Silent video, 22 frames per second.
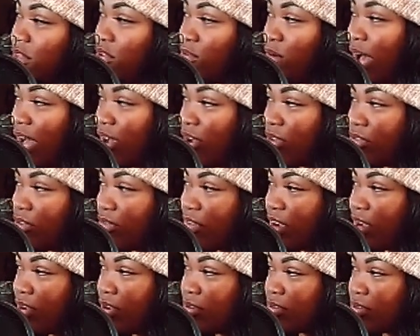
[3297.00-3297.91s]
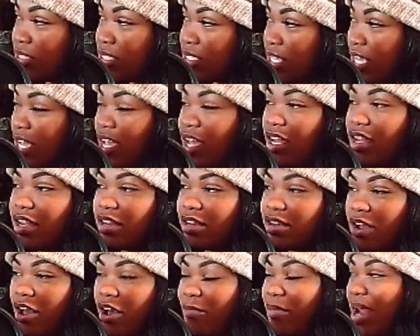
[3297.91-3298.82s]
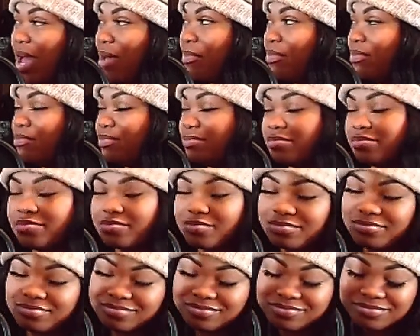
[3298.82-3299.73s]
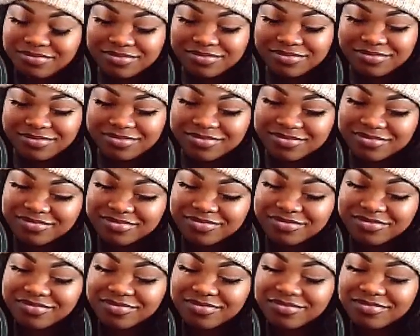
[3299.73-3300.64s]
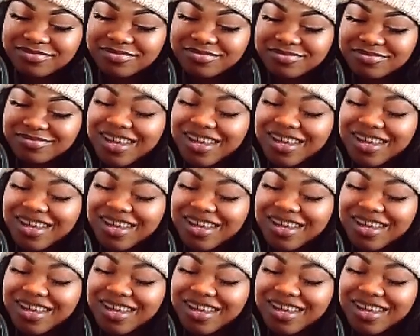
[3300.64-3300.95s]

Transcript: do I go through phones? Yeah, no, but I cut.